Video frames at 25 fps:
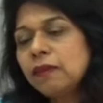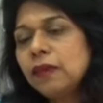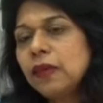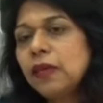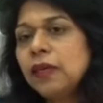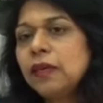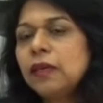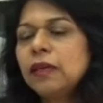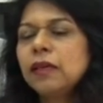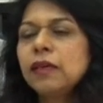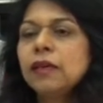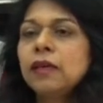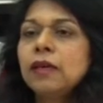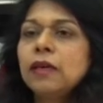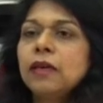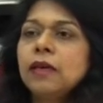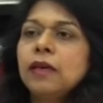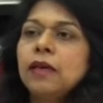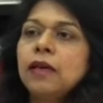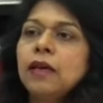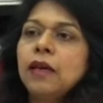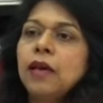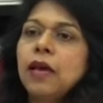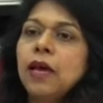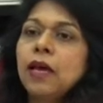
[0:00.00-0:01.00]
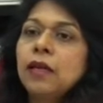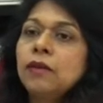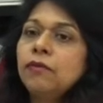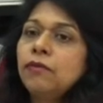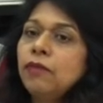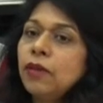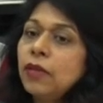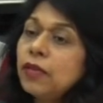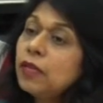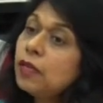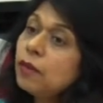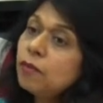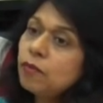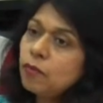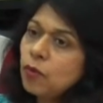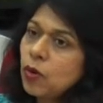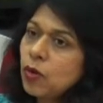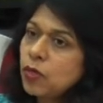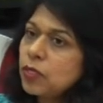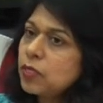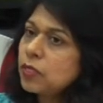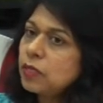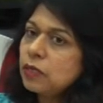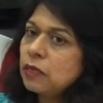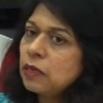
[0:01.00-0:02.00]
think, and very
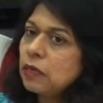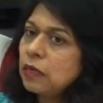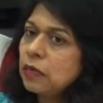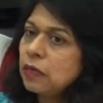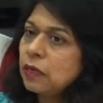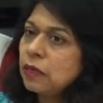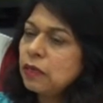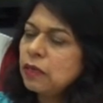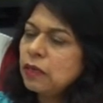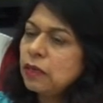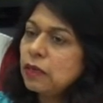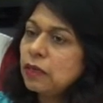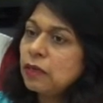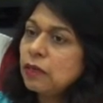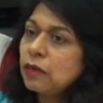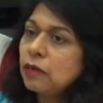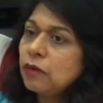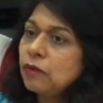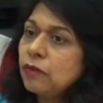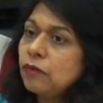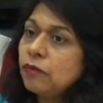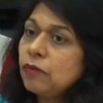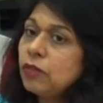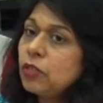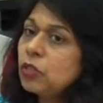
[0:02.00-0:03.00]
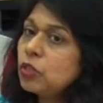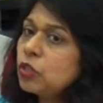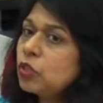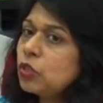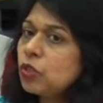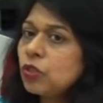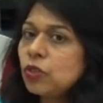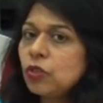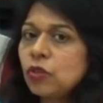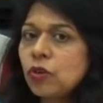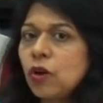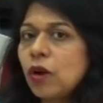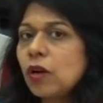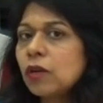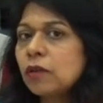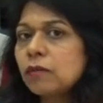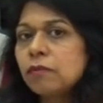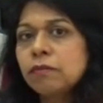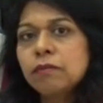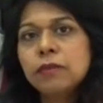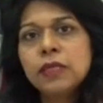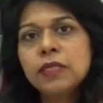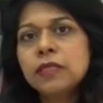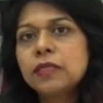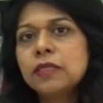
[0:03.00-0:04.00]
importantly, we should
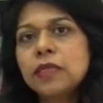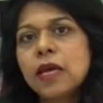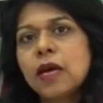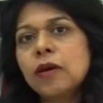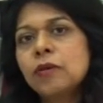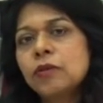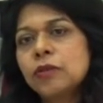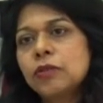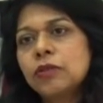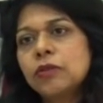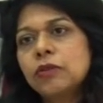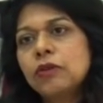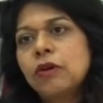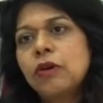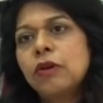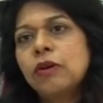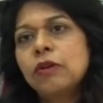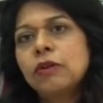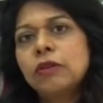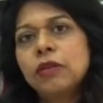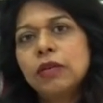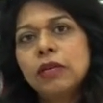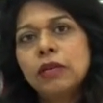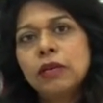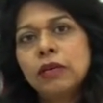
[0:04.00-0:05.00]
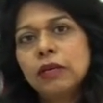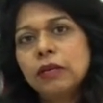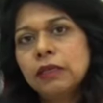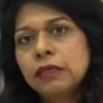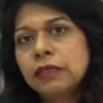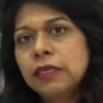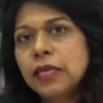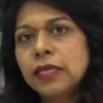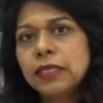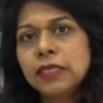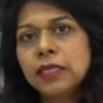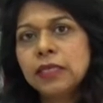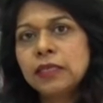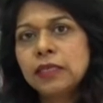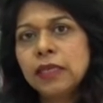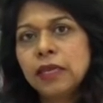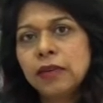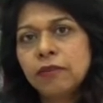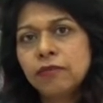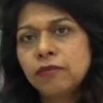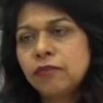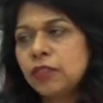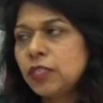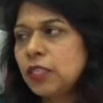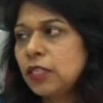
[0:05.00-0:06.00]
not miss out on getting the
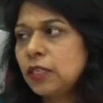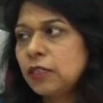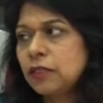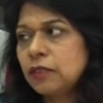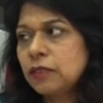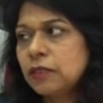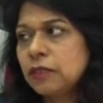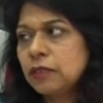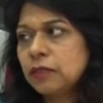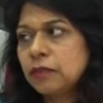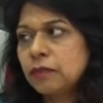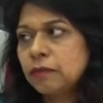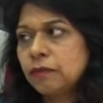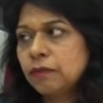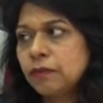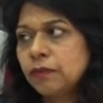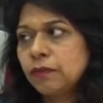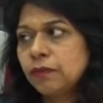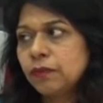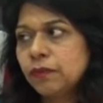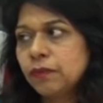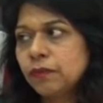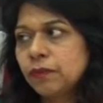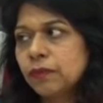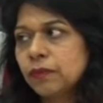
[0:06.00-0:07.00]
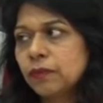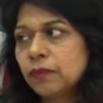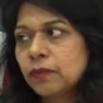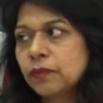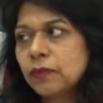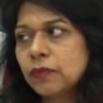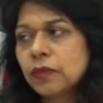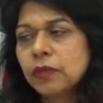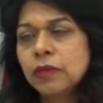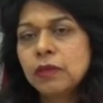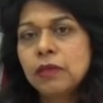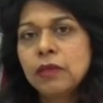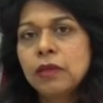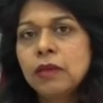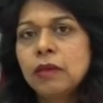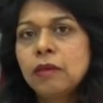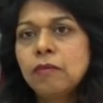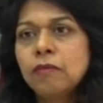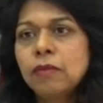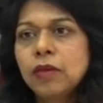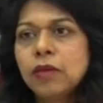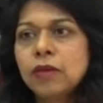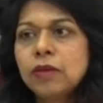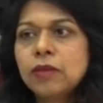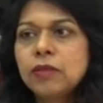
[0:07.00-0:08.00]
FTAs,
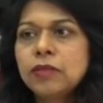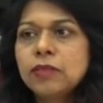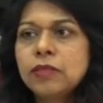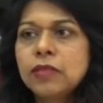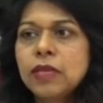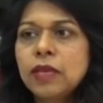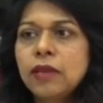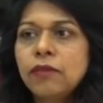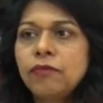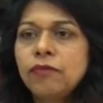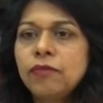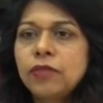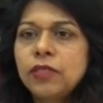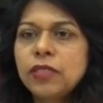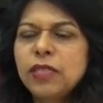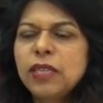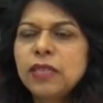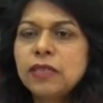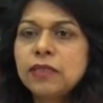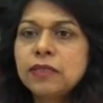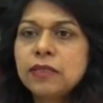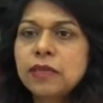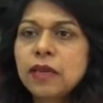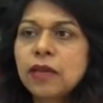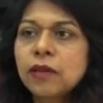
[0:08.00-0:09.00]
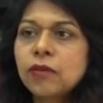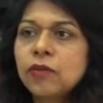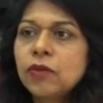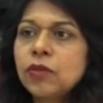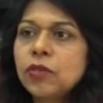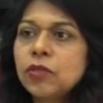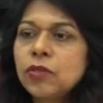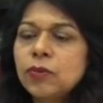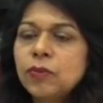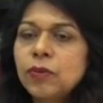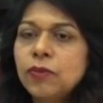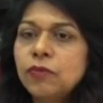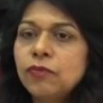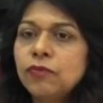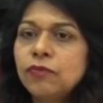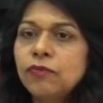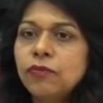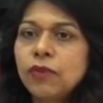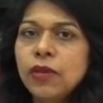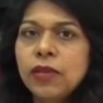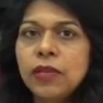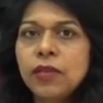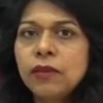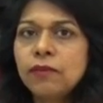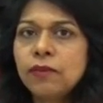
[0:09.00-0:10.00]
because FTAs are going to be
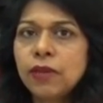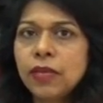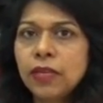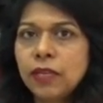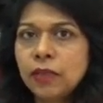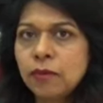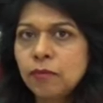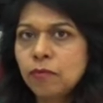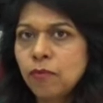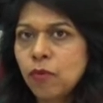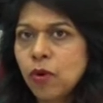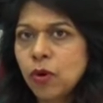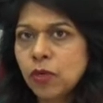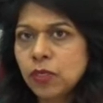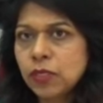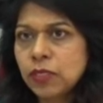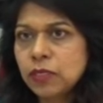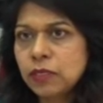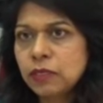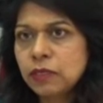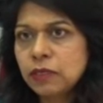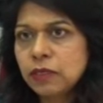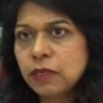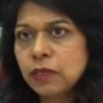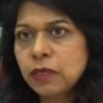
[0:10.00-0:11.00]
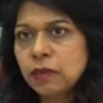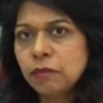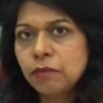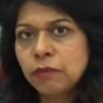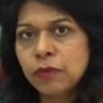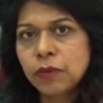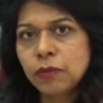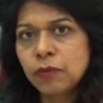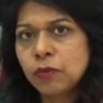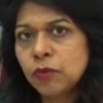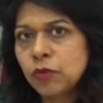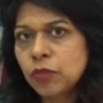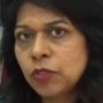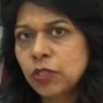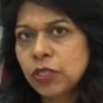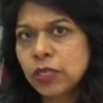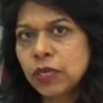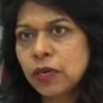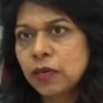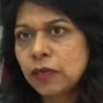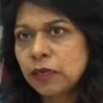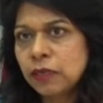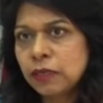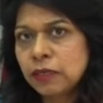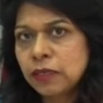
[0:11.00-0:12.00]
very, very important in
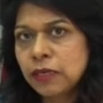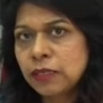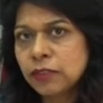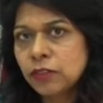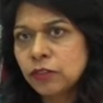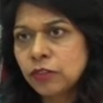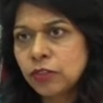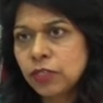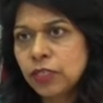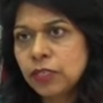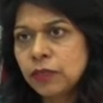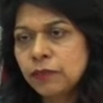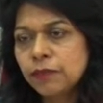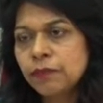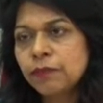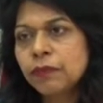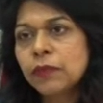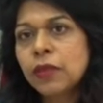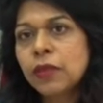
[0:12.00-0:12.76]
promoting our industry